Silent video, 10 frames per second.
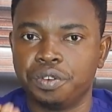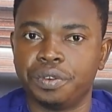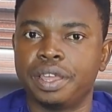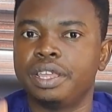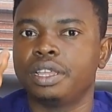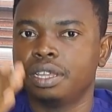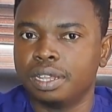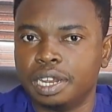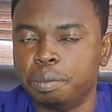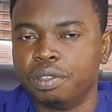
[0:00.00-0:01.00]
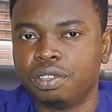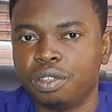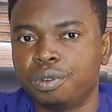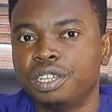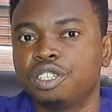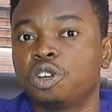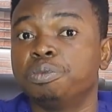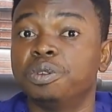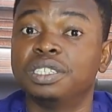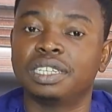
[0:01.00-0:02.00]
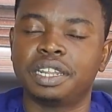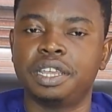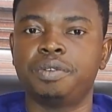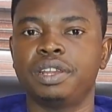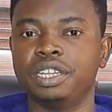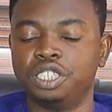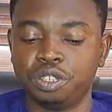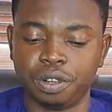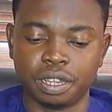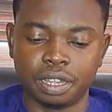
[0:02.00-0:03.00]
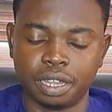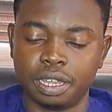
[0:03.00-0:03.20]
Rei Ltd, the real estate company registered here in Nigeria,